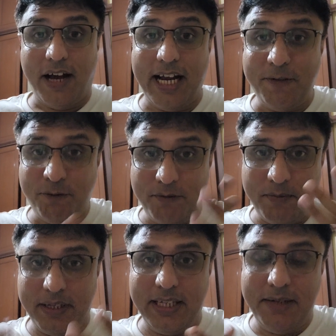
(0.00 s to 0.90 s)
and
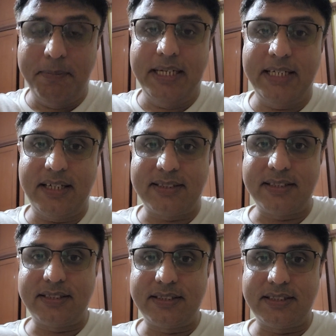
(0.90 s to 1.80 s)
in
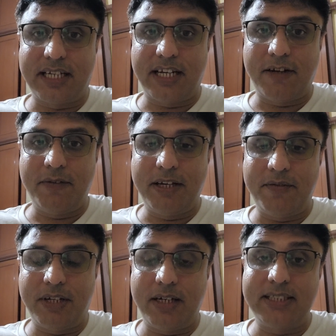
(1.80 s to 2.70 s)
BTS's channel we
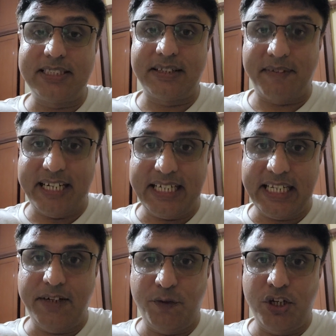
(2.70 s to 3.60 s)
have done
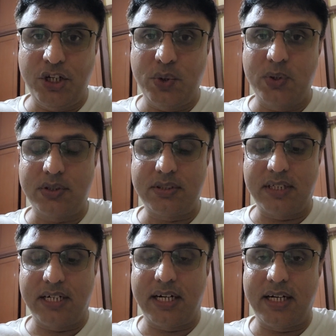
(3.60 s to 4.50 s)
17 videos
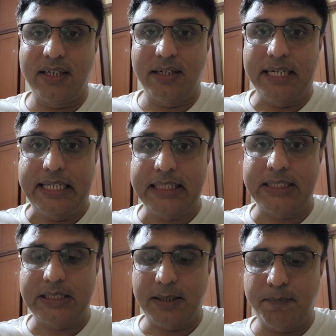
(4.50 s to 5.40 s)
regarding
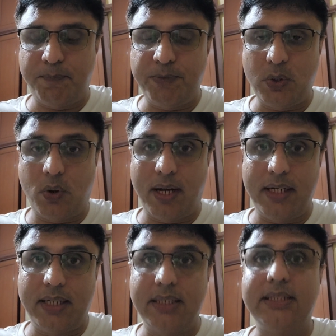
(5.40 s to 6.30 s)
leadership
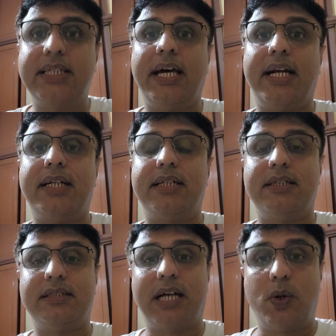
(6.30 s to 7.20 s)
qualities,
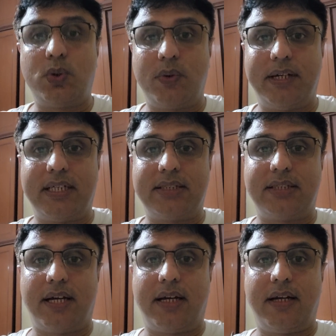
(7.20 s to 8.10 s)
characters, how to
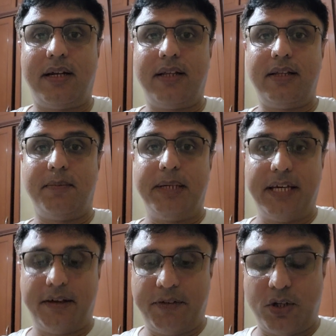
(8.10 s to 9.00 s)
understand the
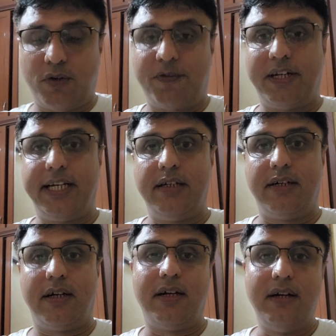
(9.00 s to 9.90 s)
behavior of a
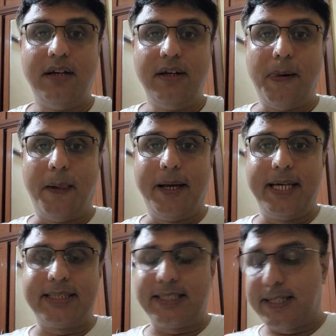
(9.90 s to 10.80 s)
leader,
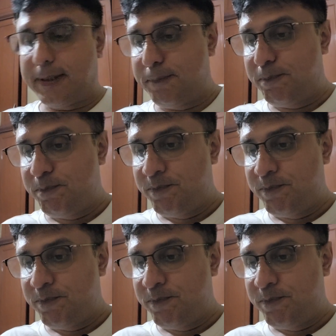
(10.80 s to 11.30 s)
etc.